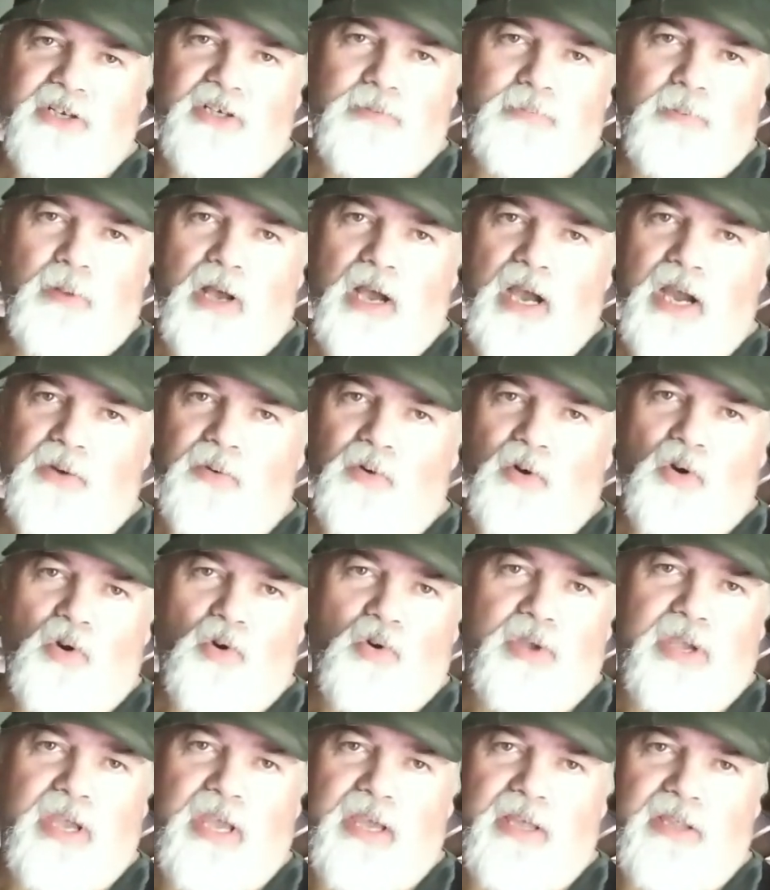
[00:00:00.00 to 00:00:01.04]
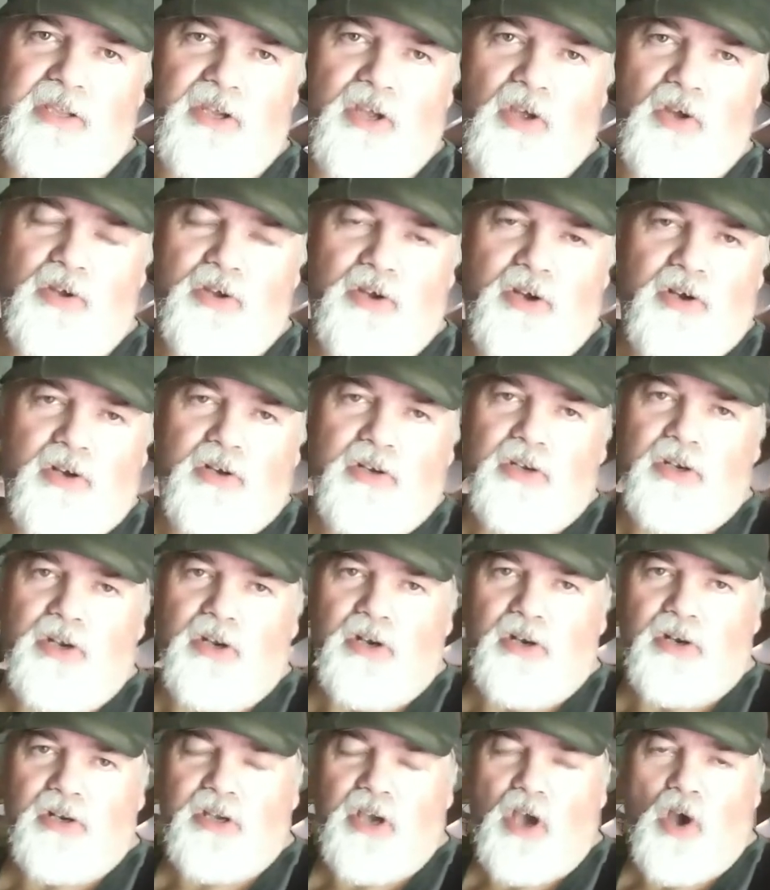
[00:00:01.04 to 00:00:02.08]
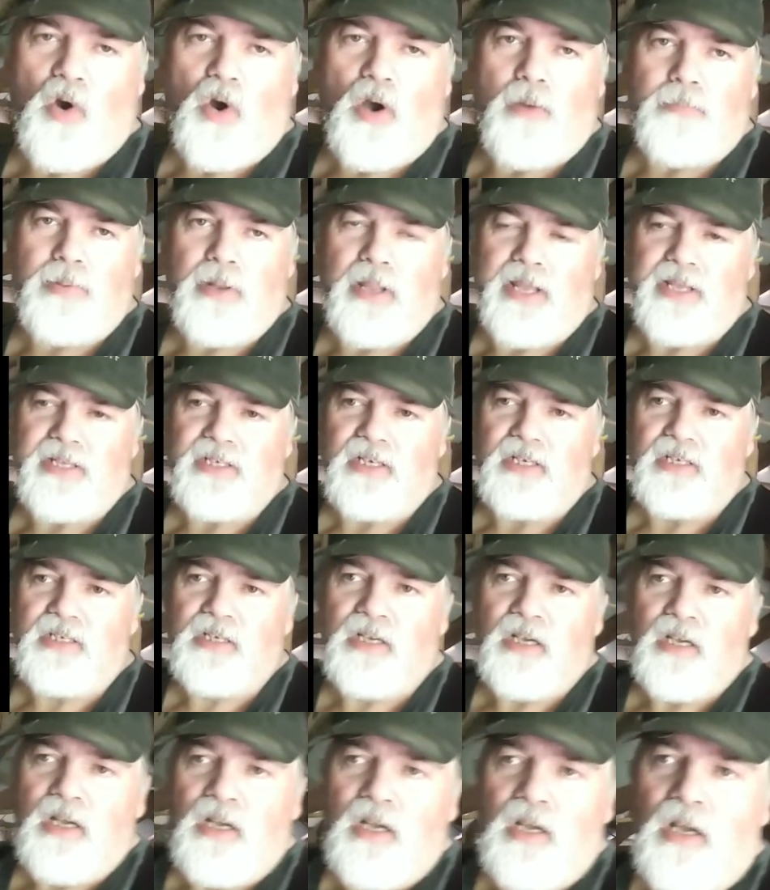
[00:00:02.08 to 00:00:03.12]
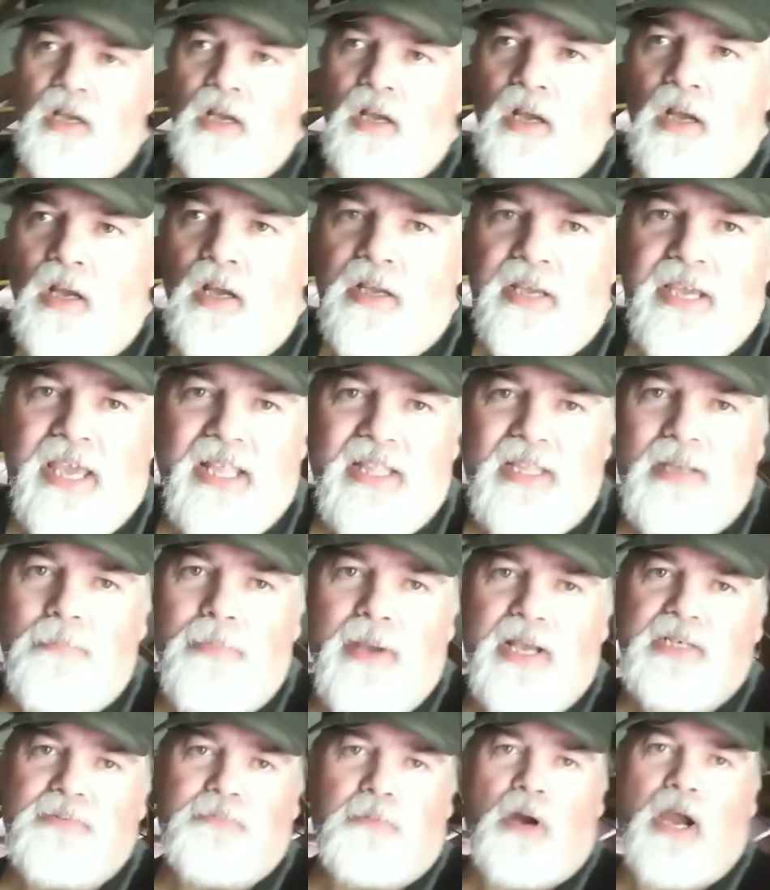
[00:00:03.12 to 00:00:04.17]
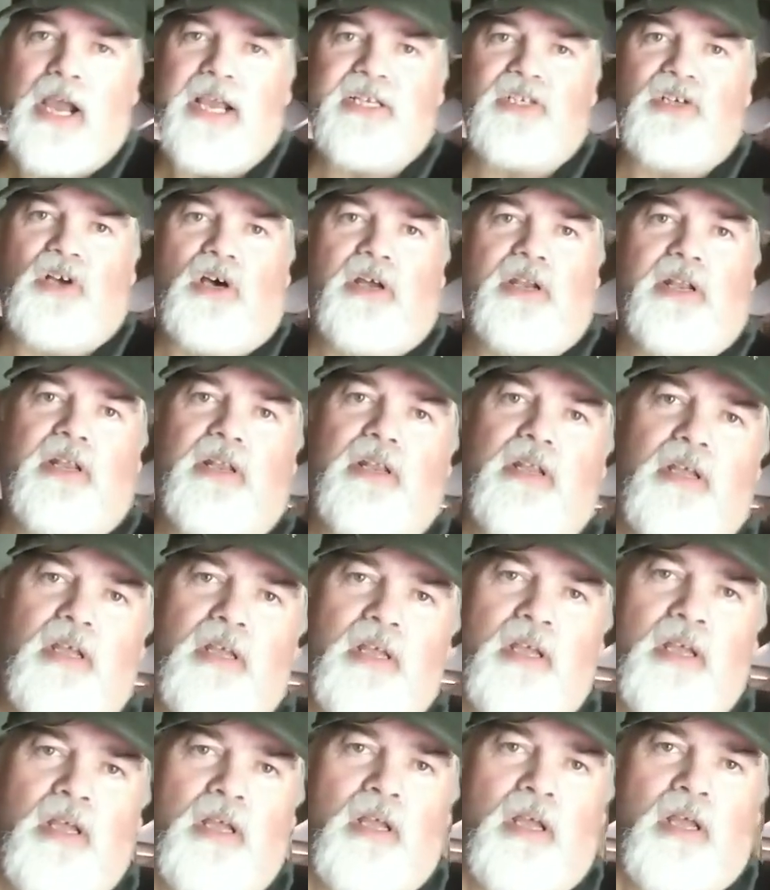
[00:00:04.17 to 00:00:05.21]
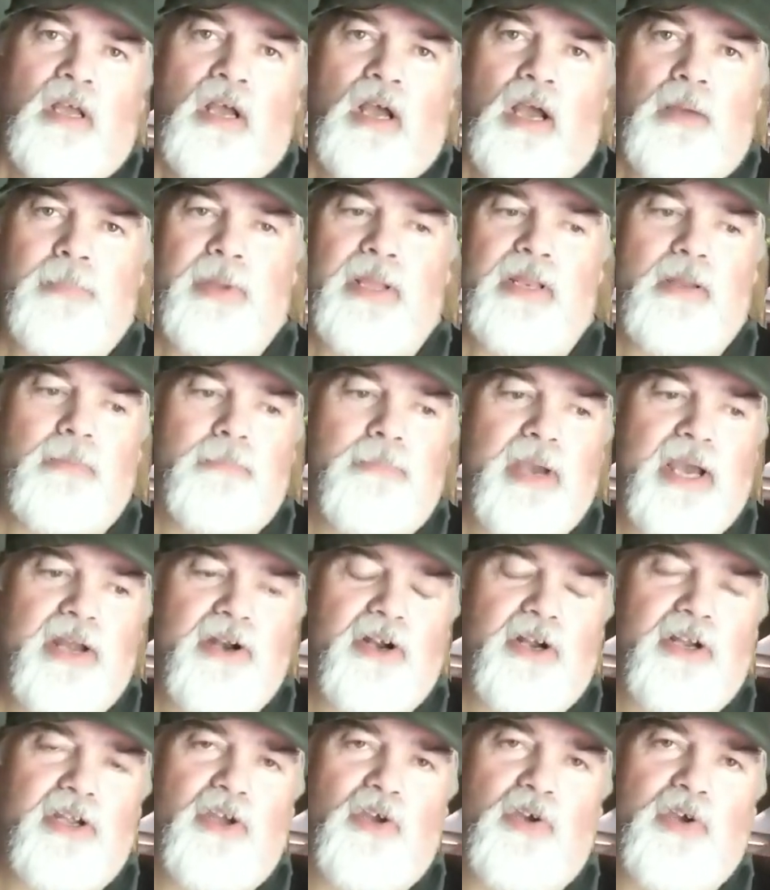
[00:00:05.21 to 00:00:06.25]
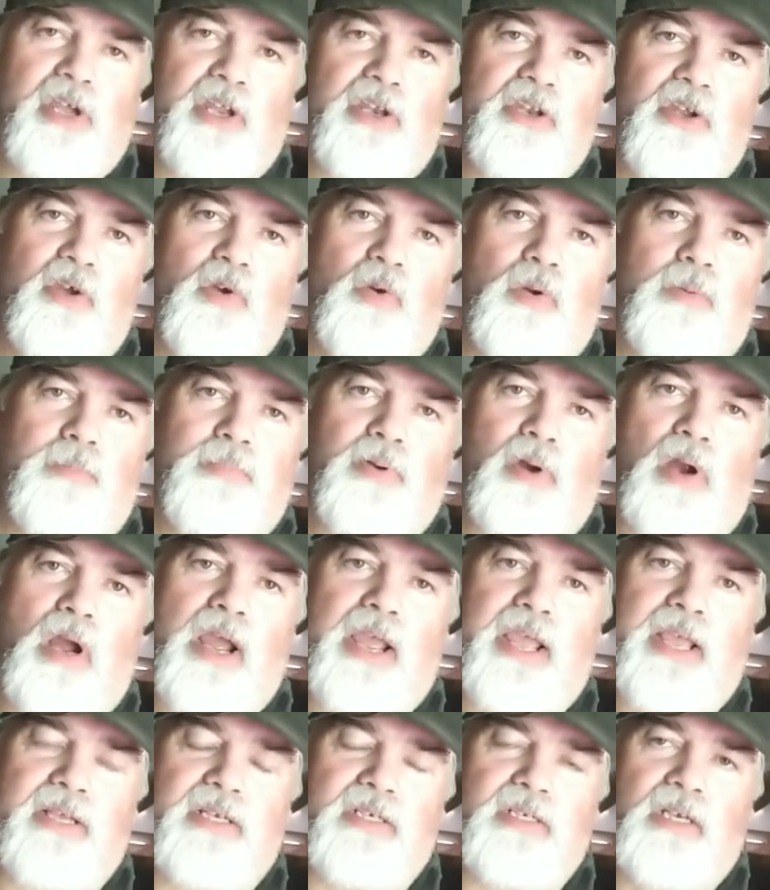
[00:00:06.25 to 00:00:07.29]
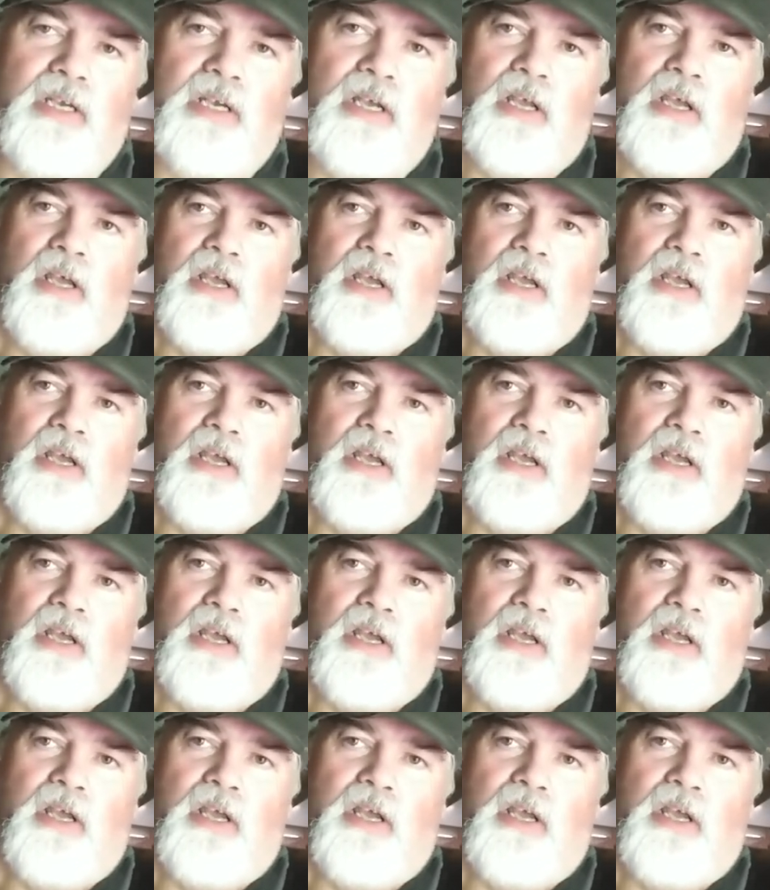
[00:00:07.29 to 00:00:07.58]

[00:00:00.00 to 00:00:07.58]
Supply, Rural King, you know, your co-op places. Get the best price on it. I mean, the better you can do in price.